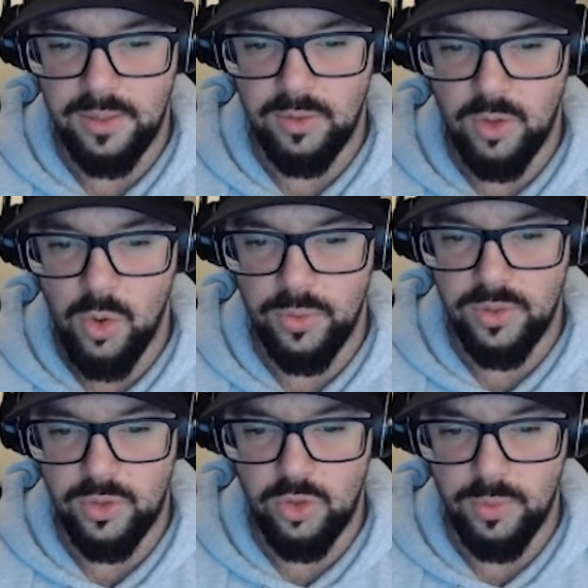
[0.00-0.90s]
go
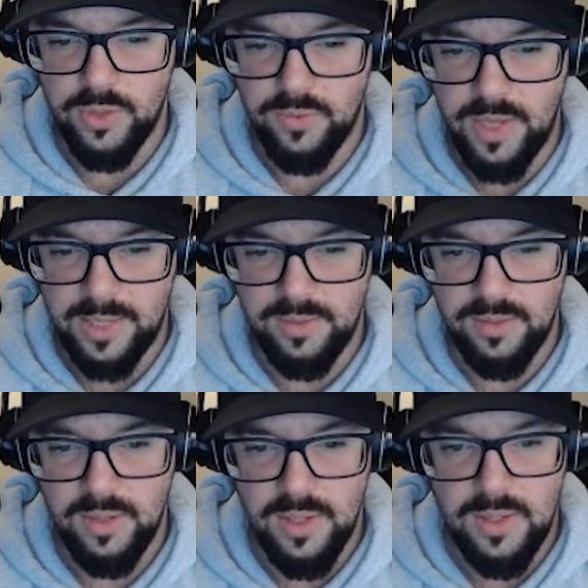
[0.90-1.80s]
into too much of that.
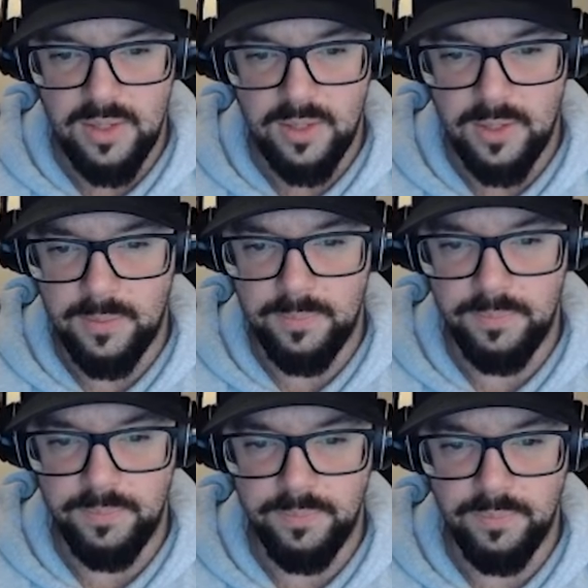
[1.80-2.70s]

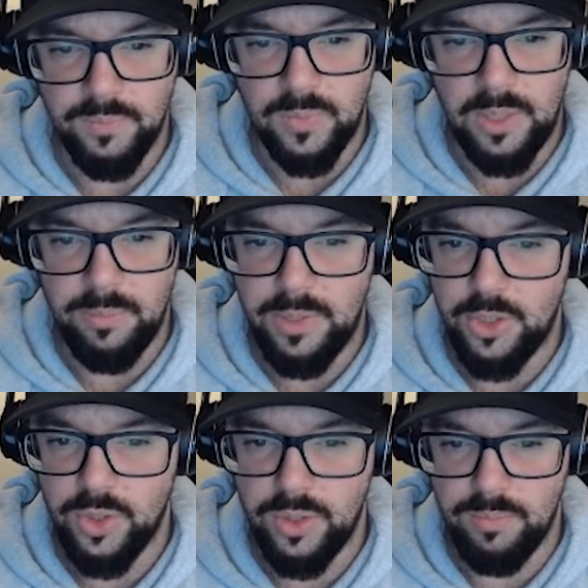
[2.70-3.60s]
They
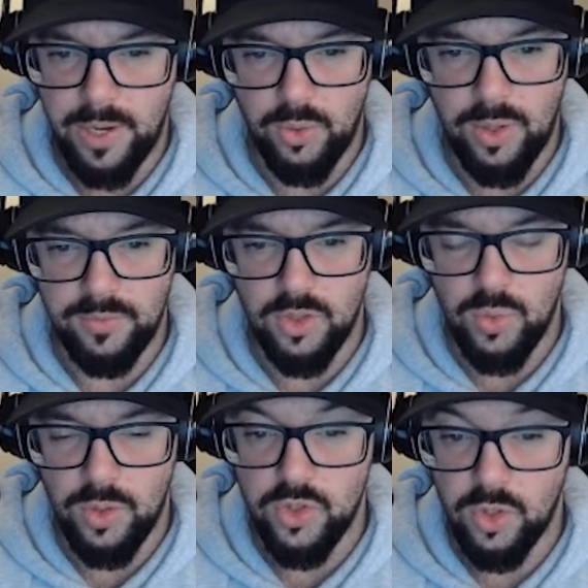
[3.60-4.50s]
mentioned Minecraft as
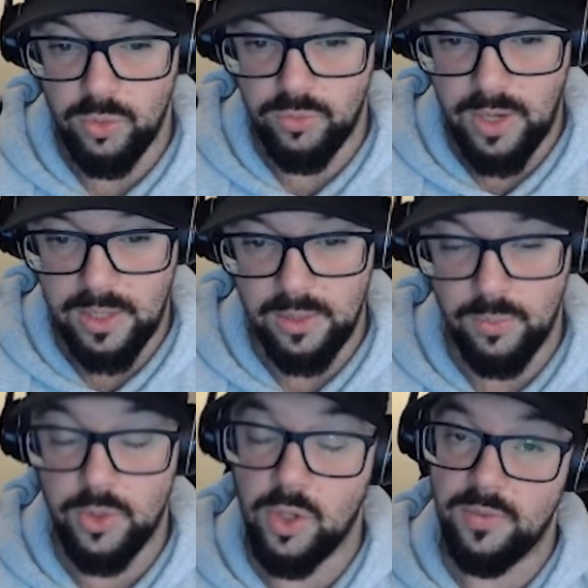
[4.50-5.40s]
well, Stardew Valley,
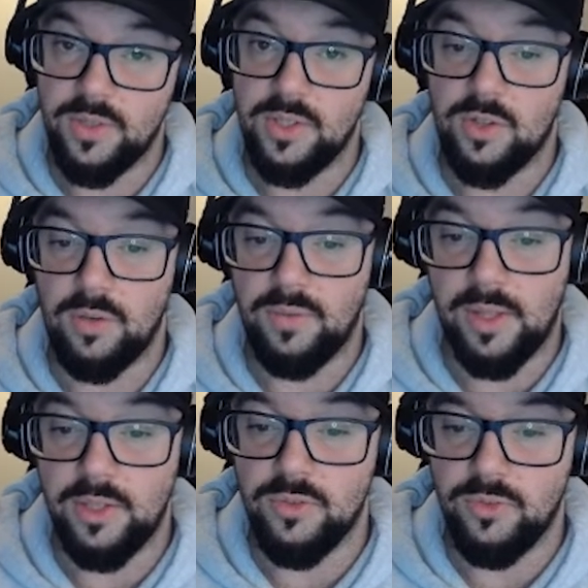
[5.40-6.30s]
which obviously Stardew
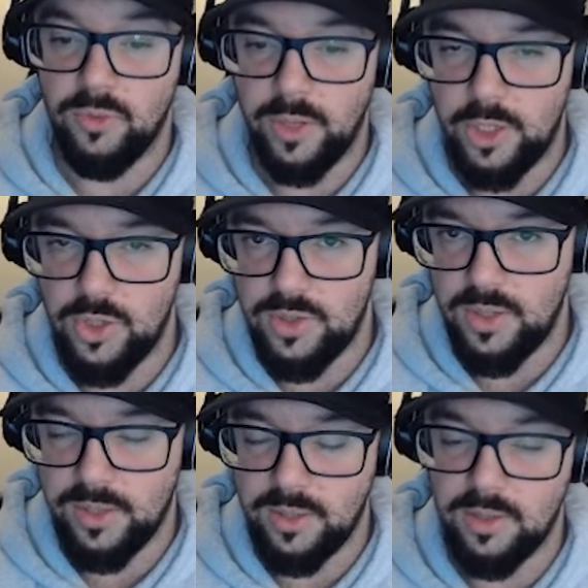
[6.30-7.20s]
Valley is full
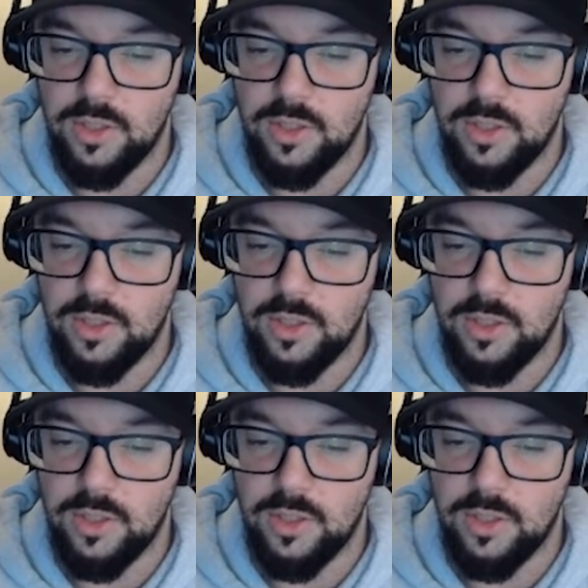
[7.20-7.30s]
agency. I think this is